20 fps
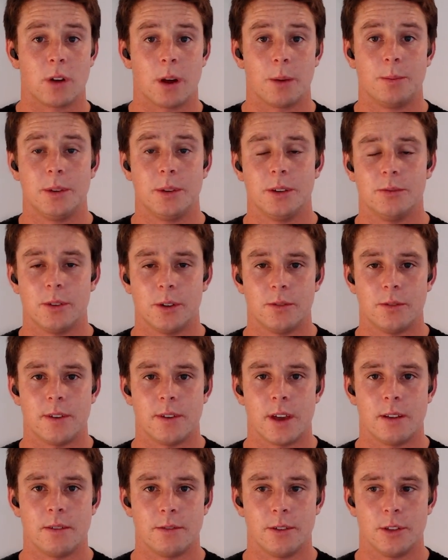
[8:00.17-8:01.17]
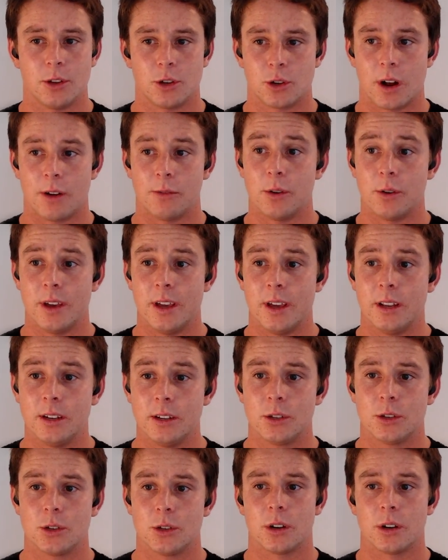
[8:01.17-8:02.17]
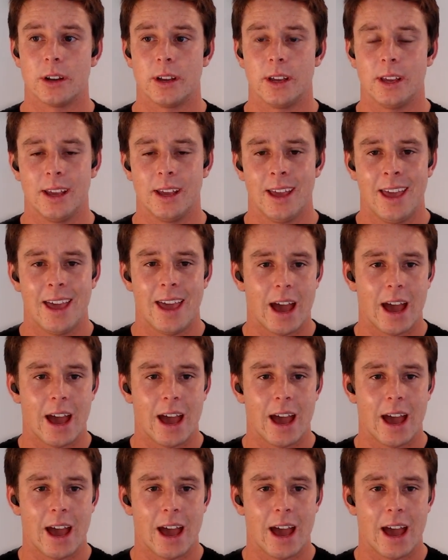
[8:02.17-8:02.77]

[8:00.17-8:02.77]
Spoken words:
disruptive event for the travel industry.